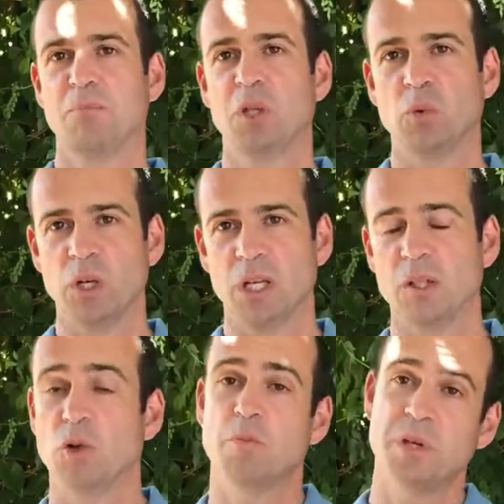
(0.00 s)

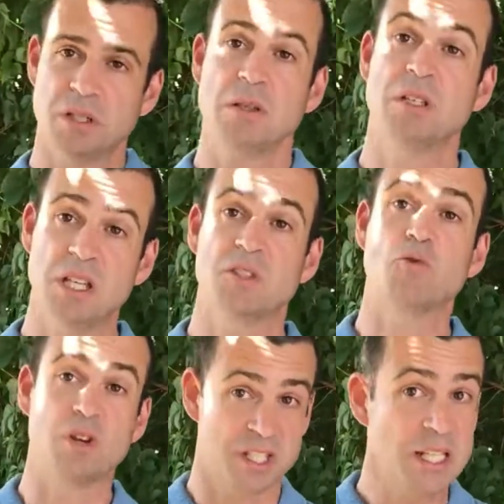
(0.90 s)
between your business is
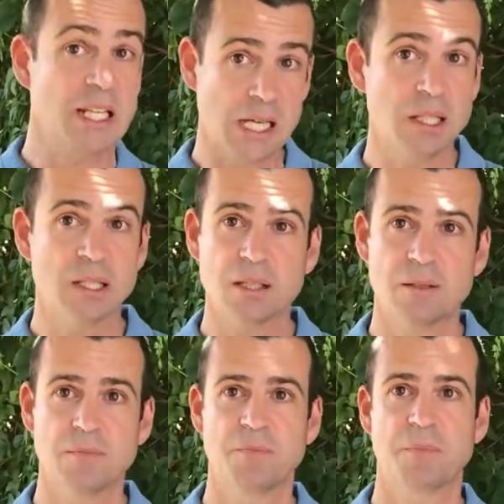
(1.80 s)
resilient,
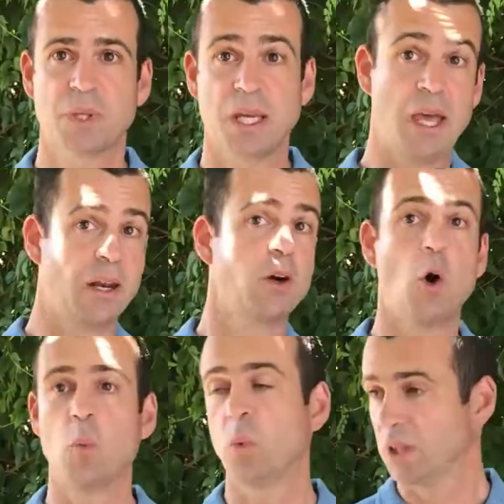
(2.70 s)
can
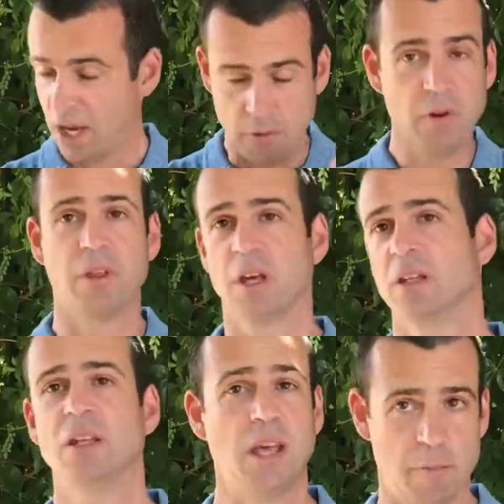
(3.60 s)
cope with
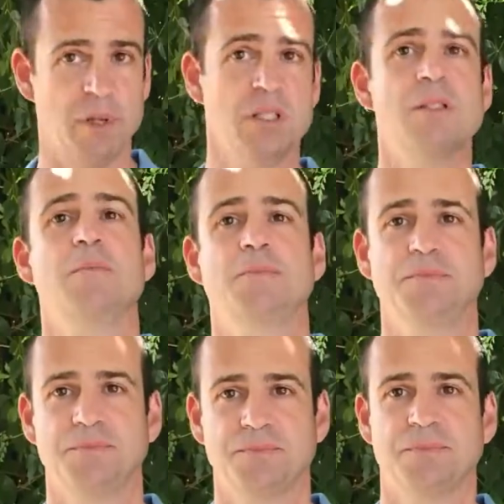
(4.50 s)
everything that happens,
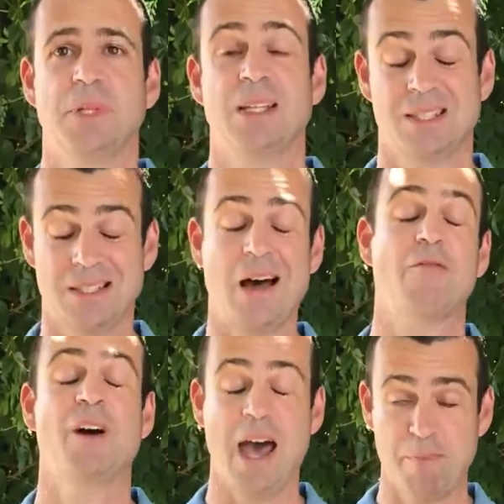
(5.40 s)
and stuff
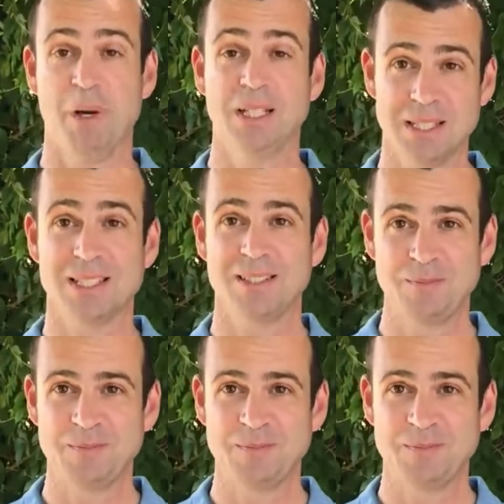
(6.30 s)
happens,